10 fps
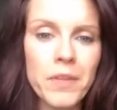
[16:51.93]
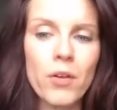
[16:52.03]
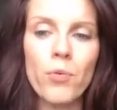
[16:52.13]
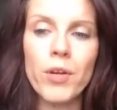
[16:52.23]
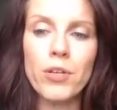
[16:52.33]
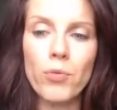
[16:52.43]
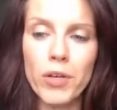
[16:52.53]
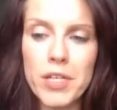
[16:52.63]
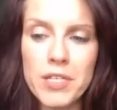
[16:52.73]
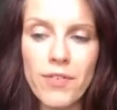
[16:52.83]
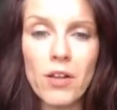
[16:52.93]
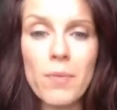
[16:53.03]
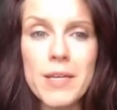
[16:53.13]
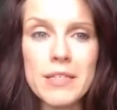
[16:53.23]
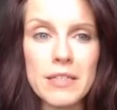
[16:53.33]
When you want to
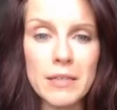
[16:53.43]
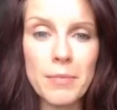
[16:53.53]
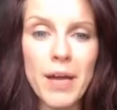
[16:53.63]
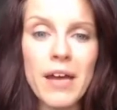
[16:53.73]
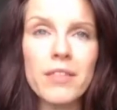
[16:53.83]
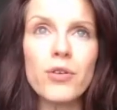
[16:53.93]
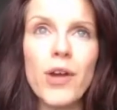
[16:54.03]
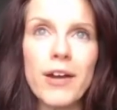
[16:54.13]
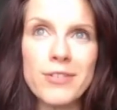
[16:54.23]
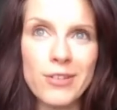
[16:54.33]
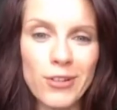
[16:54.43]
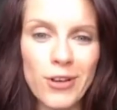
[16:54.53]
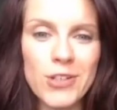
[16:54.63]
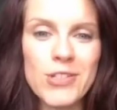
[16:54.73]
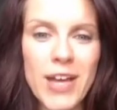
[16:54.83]
develop as an empath, you have to
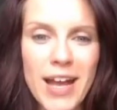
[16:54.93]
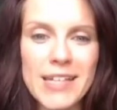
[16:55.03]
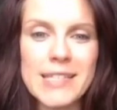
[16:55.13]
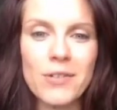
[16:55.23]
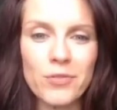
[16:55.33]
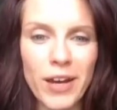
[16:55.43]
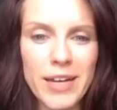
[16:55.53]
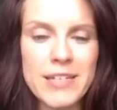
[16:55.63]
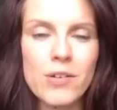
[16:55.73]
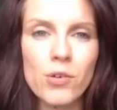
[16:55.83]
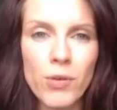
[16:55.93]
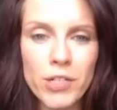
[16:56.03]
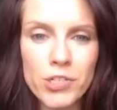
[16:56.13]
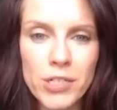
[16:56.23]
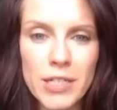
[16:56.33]
learn to ask the right
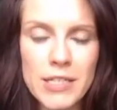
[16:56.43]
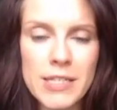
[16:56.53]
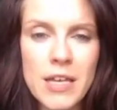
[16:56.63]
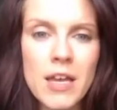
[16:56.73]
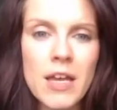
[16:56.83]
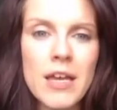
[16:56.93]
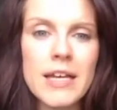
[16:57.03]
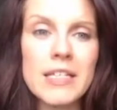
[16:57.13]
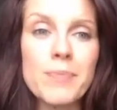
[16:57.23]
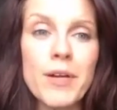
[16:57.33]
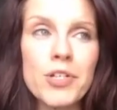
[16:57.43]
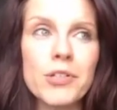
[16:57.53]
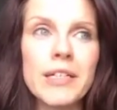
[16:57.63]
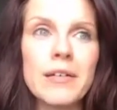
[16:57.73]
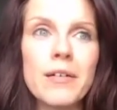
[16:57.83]
questions
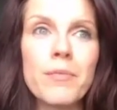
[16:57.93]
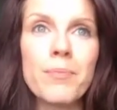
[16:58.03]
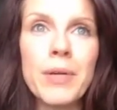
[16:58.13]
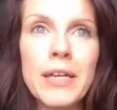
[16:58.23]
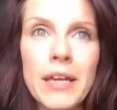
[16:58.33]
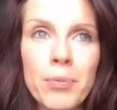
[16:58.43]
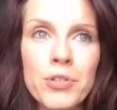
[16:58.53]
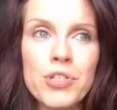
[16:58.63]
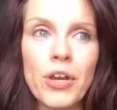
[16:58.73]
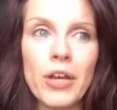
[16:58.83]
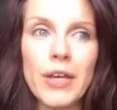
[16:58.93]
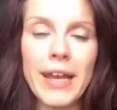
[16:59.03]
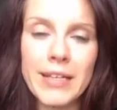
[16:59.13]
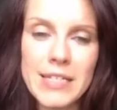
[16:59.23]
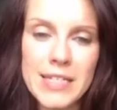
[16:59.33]
especially being able to
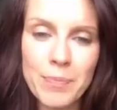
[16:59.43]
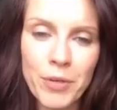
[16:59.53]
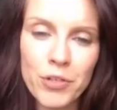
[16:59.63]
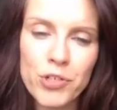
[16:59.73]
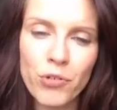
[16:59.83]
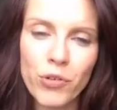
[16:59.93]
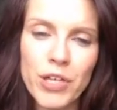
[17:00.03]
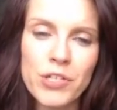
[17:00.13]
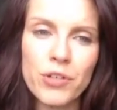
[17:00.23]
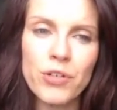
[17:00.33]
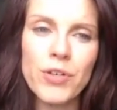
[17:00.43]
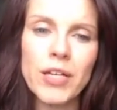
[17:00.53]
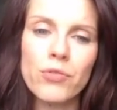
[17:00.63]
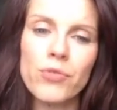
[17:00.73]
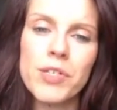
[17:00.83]
connect spiritually so you
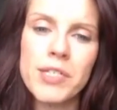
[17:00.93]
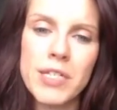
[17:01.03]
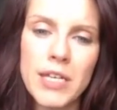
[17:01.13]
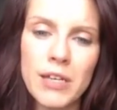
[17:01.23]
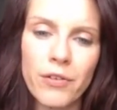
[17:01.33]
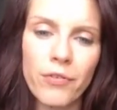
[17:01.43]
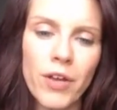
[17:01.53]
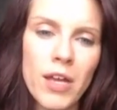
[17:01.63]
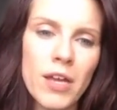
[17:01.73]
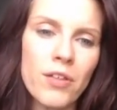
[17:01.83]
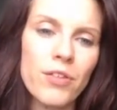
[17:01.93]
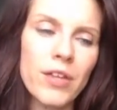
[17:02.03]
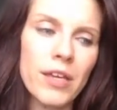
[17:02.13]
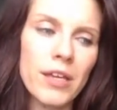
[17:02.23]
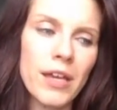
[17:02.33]
can receive
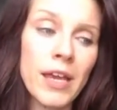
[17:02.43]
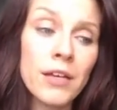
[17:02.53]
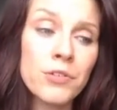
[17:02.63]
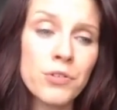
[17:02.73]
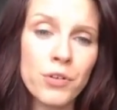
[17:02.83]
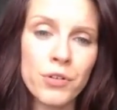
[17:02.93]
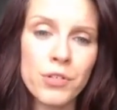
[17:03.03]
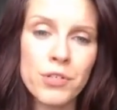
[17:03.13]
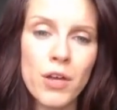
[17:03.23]
the answers